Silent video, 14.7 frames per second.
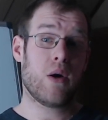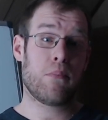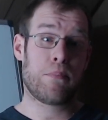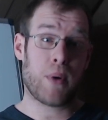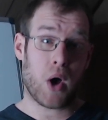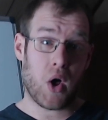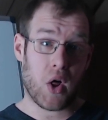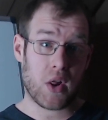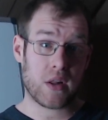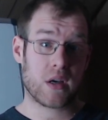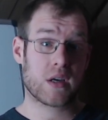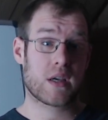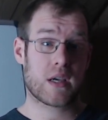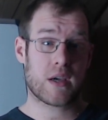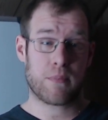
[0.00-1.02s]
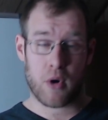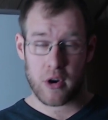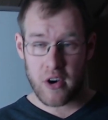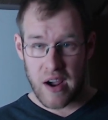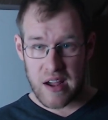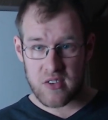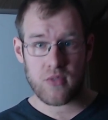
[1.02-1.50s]
Bull
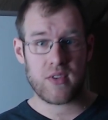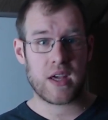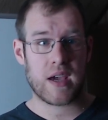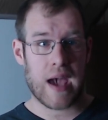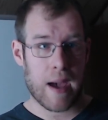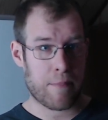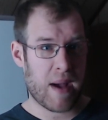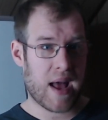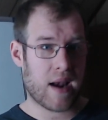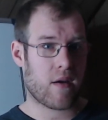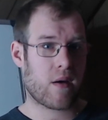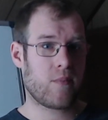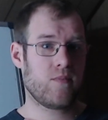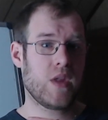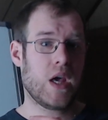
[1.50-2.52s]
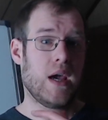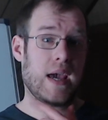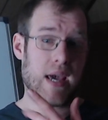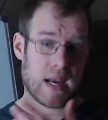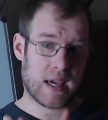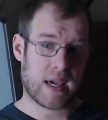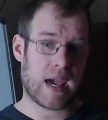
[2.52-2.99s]
progressively got better,
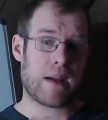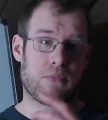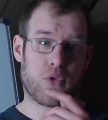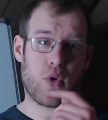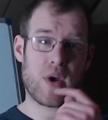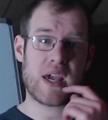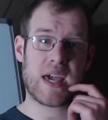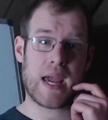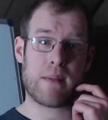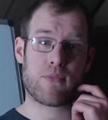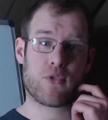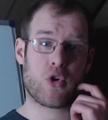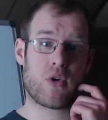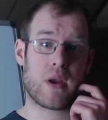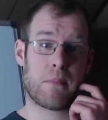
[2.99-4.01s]
and in game three came through